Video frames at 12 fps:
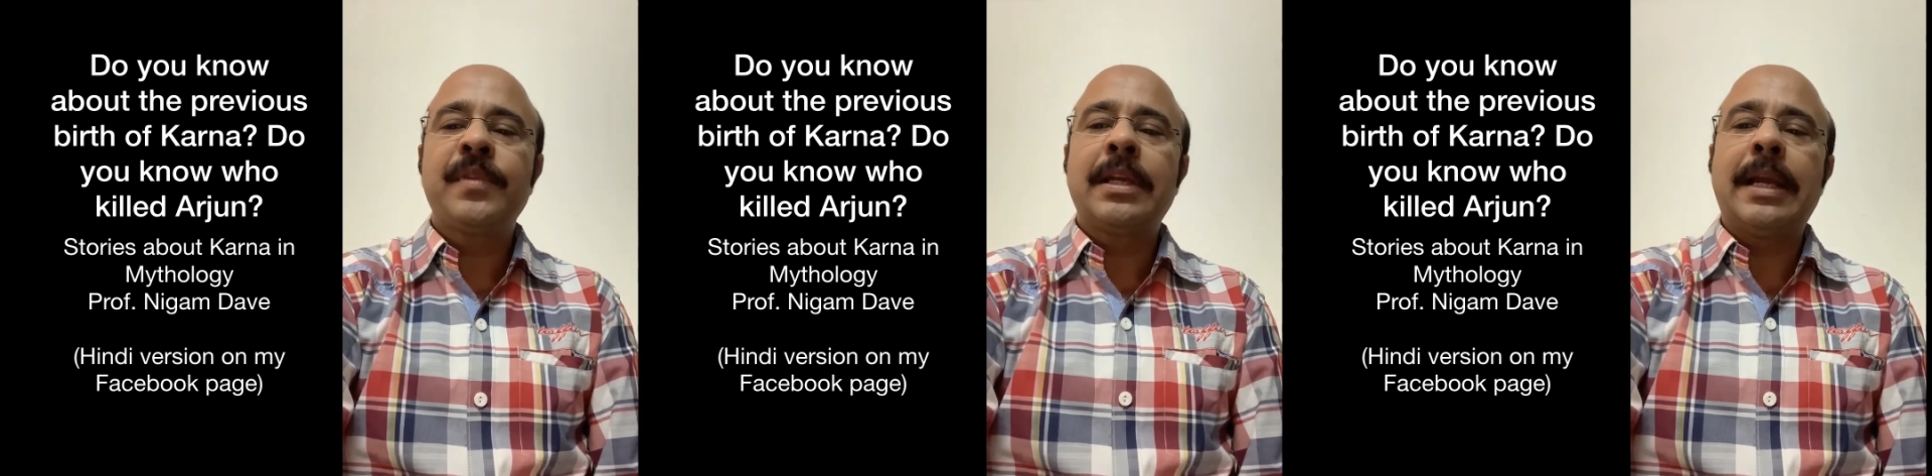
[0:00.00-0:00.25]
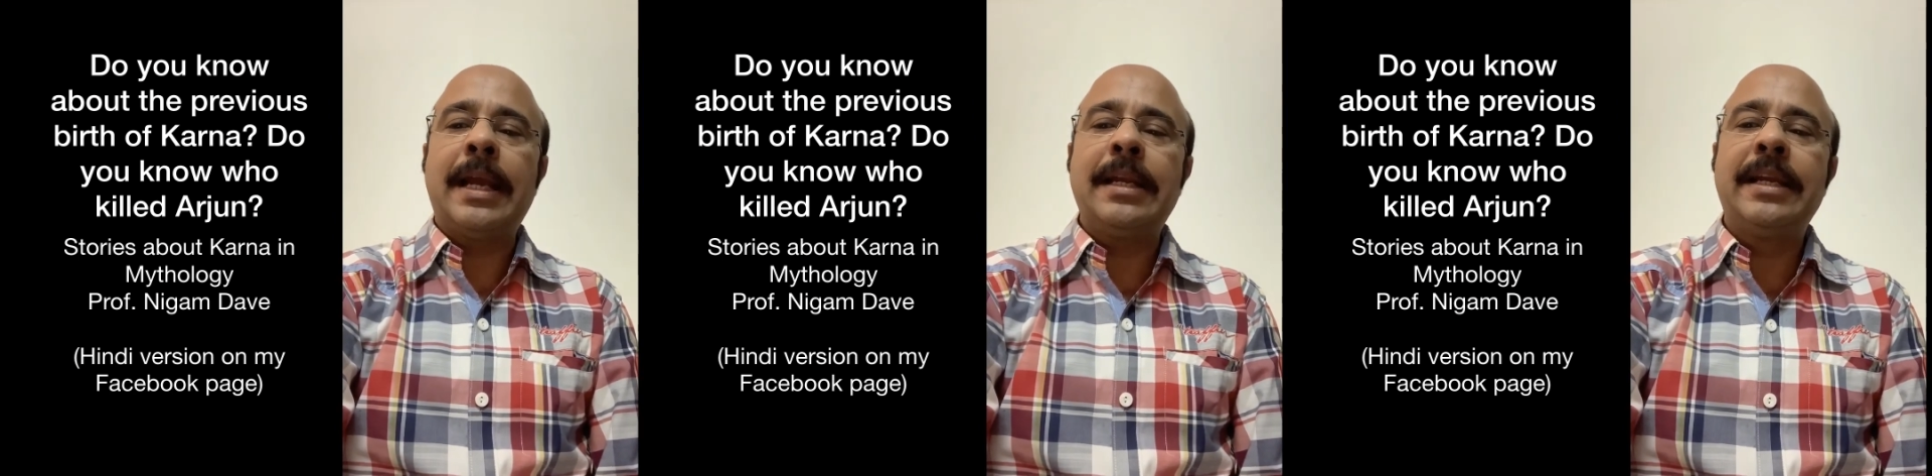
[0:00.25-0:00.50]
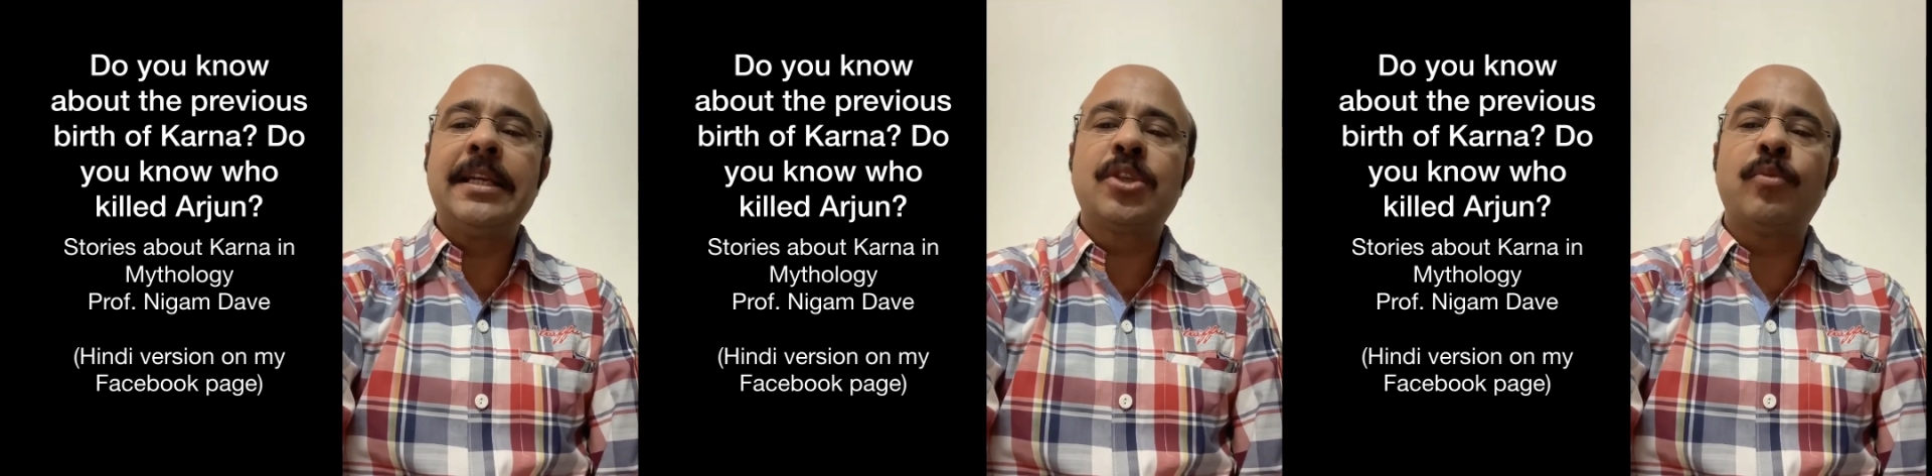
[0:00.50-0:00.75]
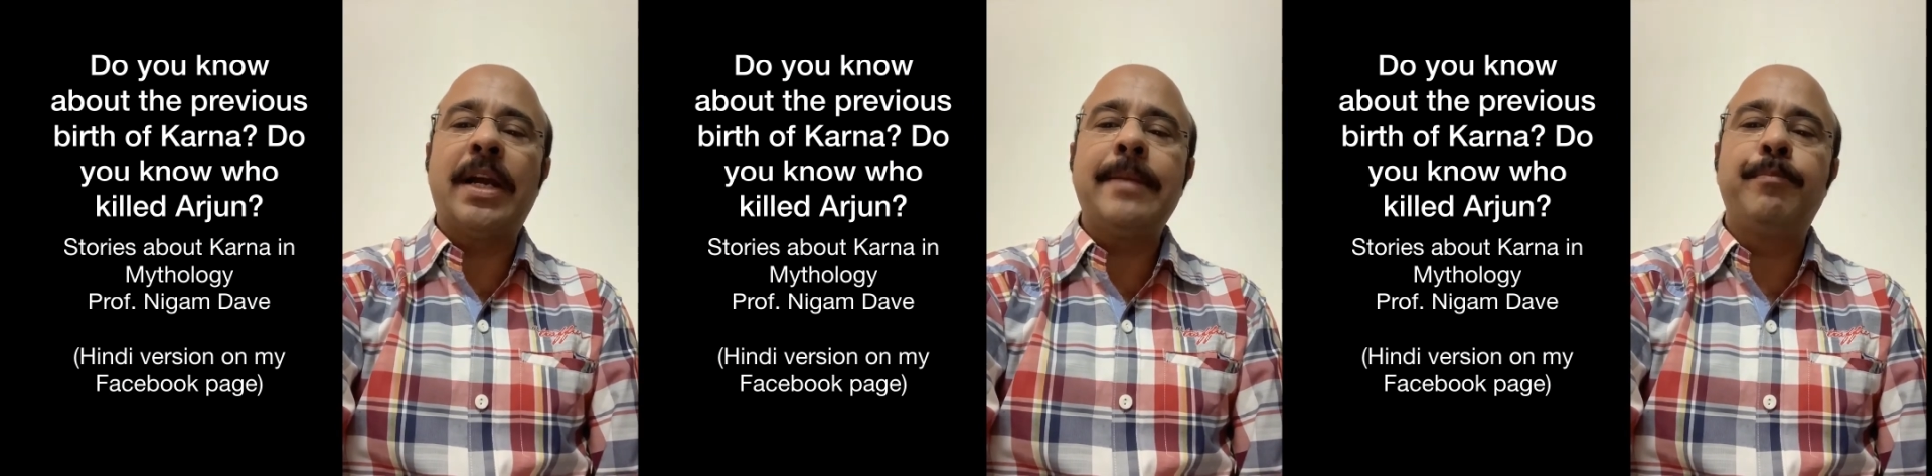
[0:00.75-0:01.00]
and his
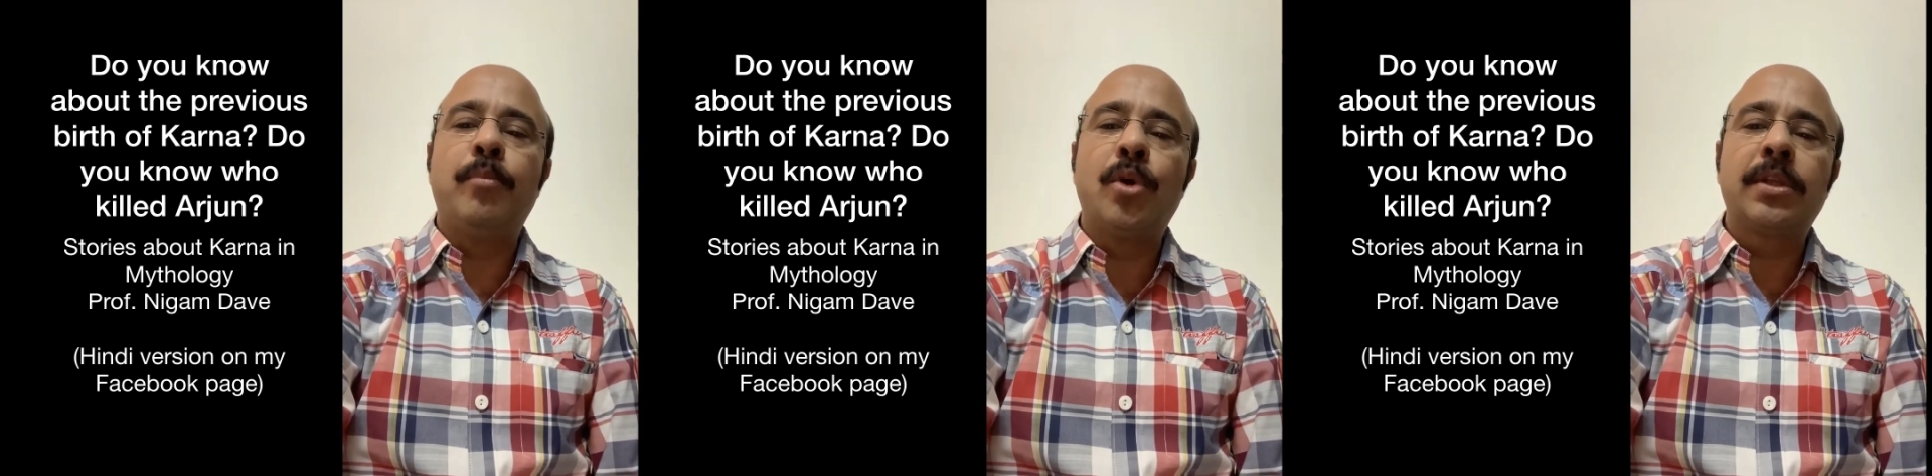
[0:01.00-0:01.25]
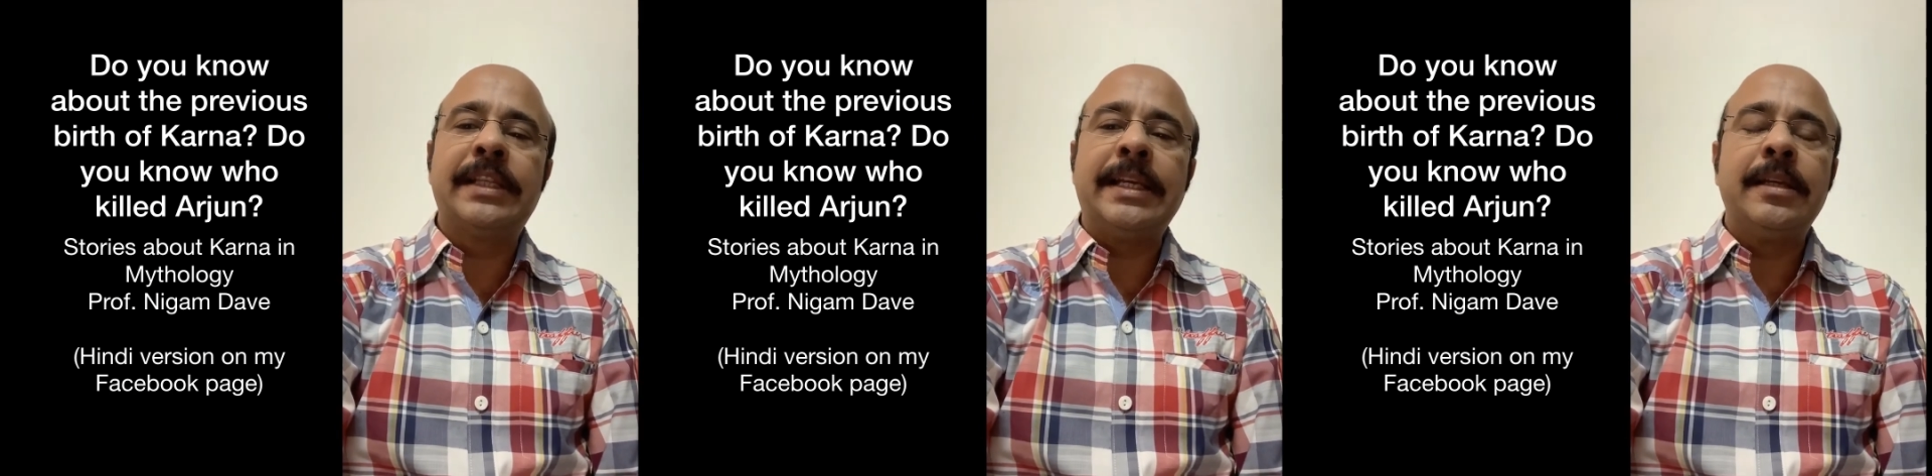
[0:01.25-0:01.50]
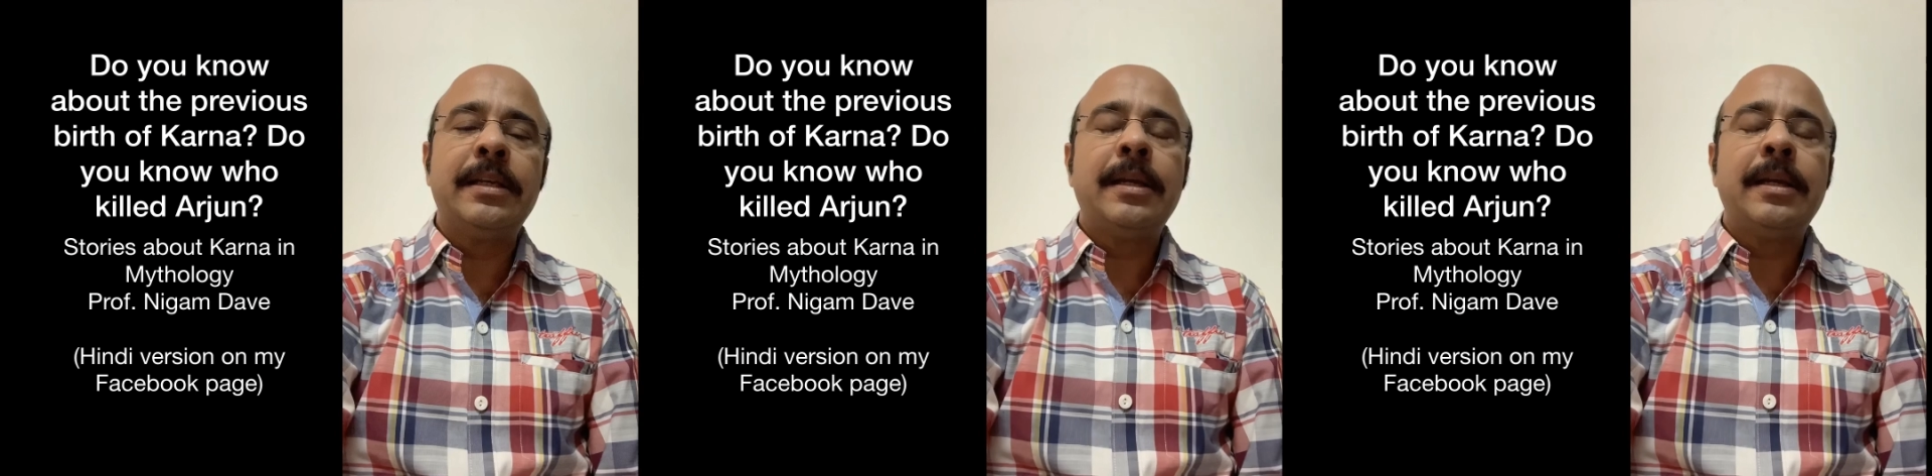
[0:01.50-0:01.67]
wife Murti